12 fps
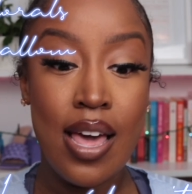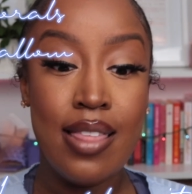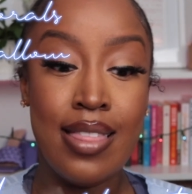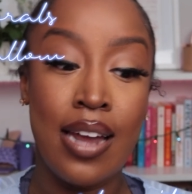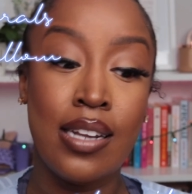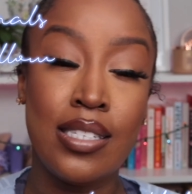
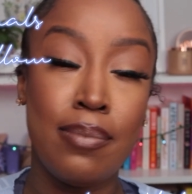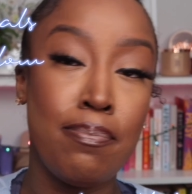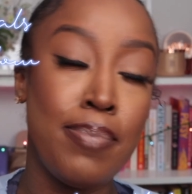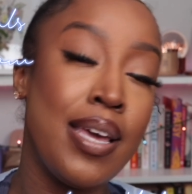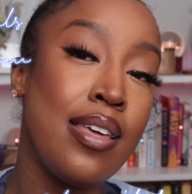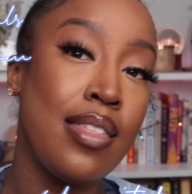That is a
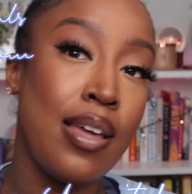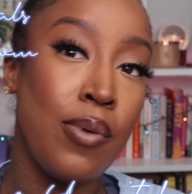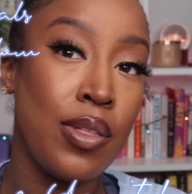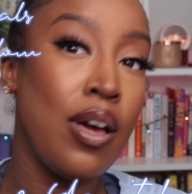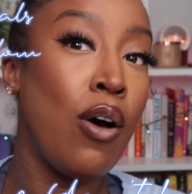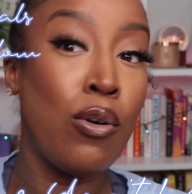big thing
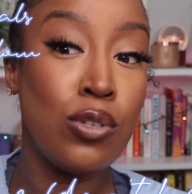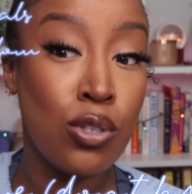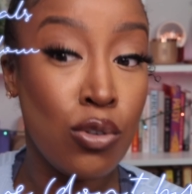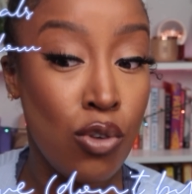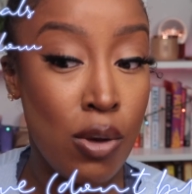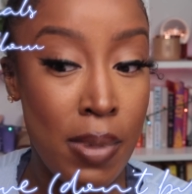with
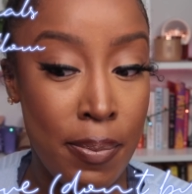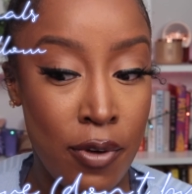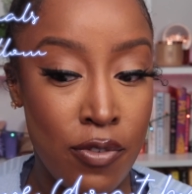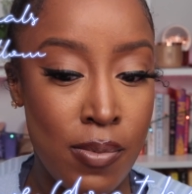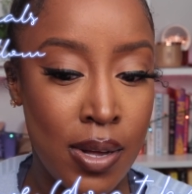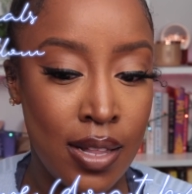also growing my
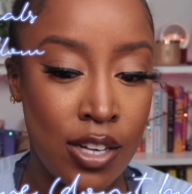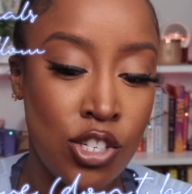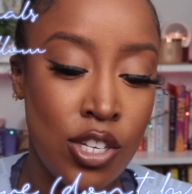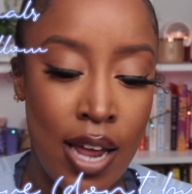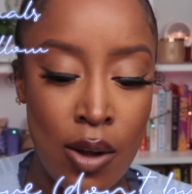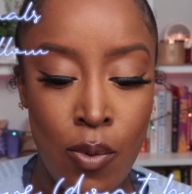perfume
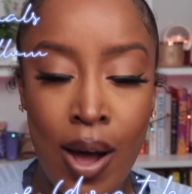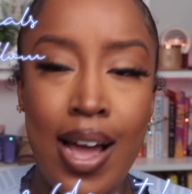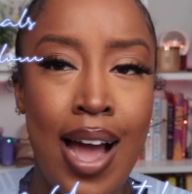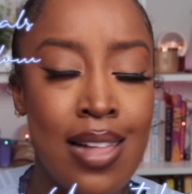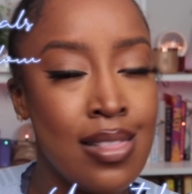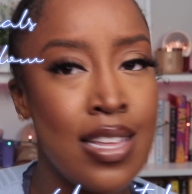collection, and
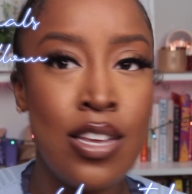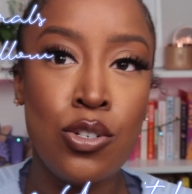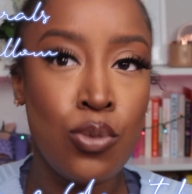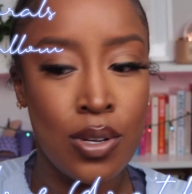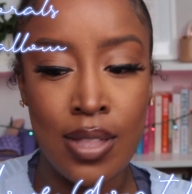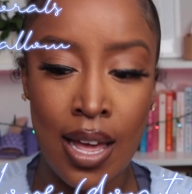why I lean
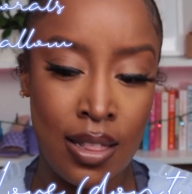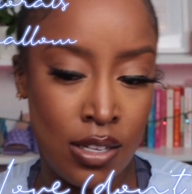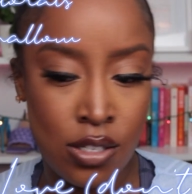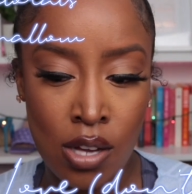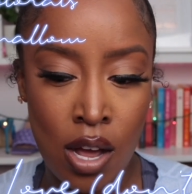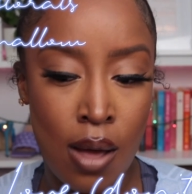toward the Elie
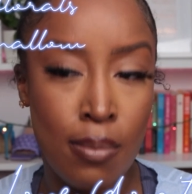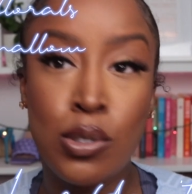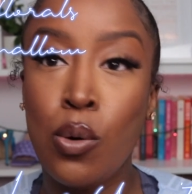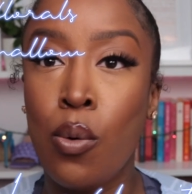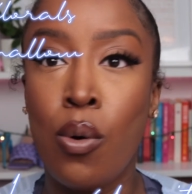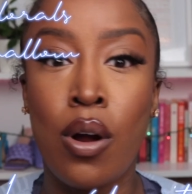
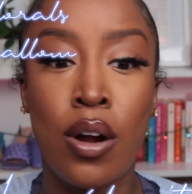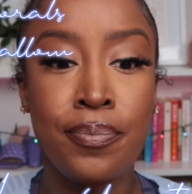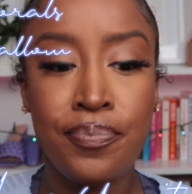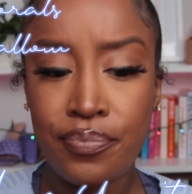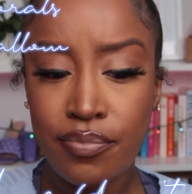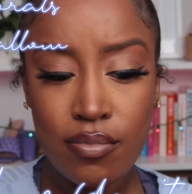Saabs or
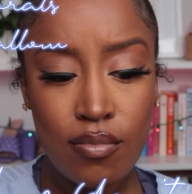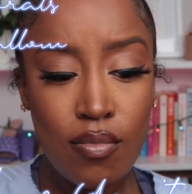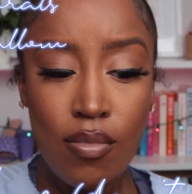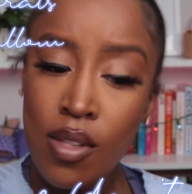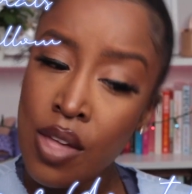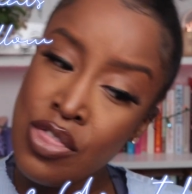
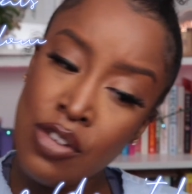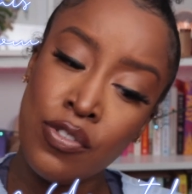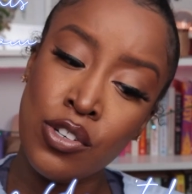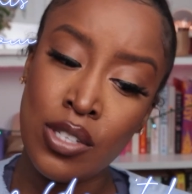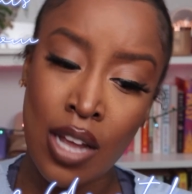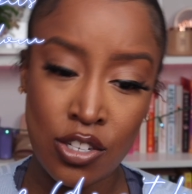the
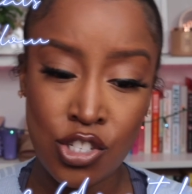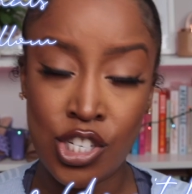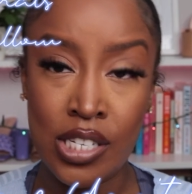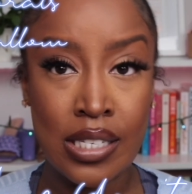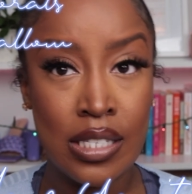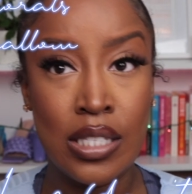
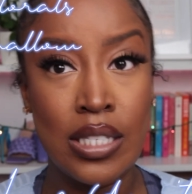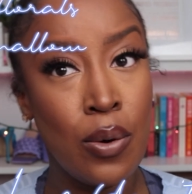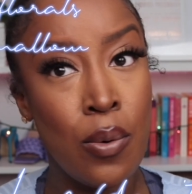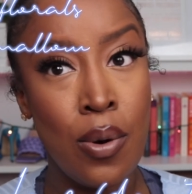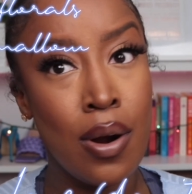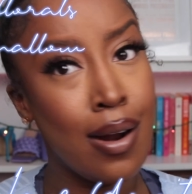Versace's
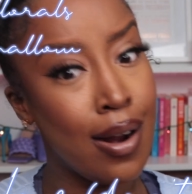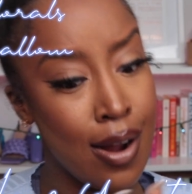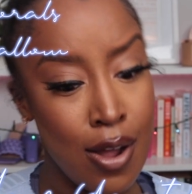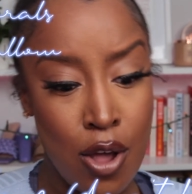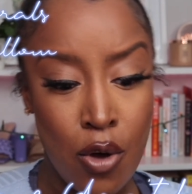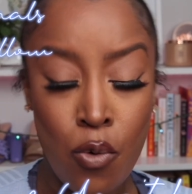
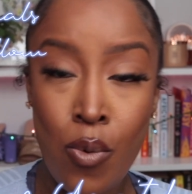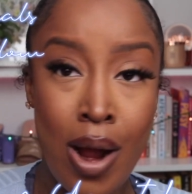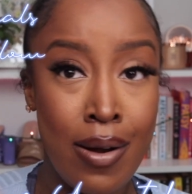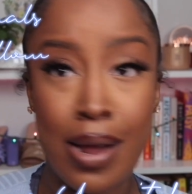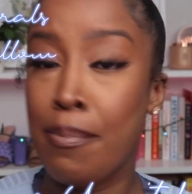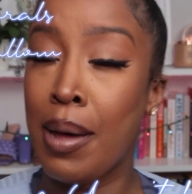or
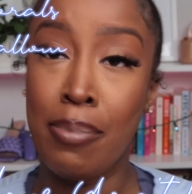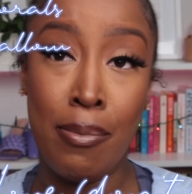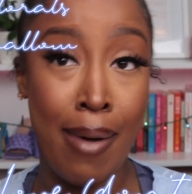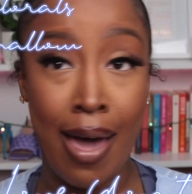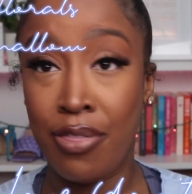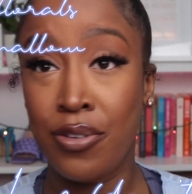wearing bubble
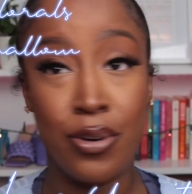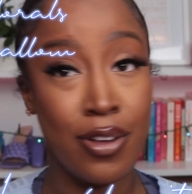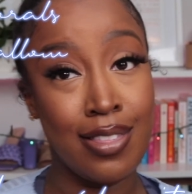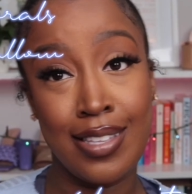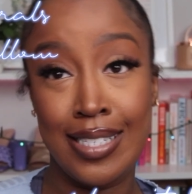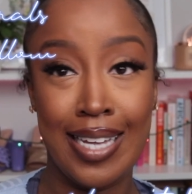bath
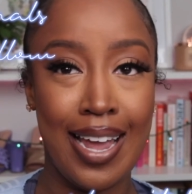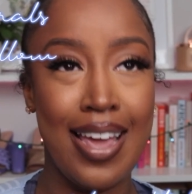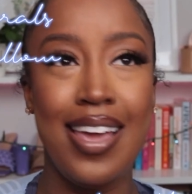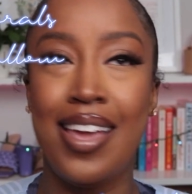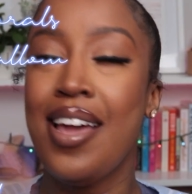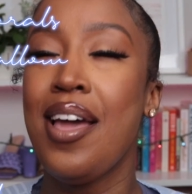during the
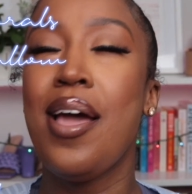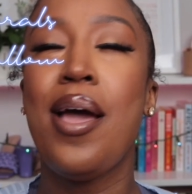day.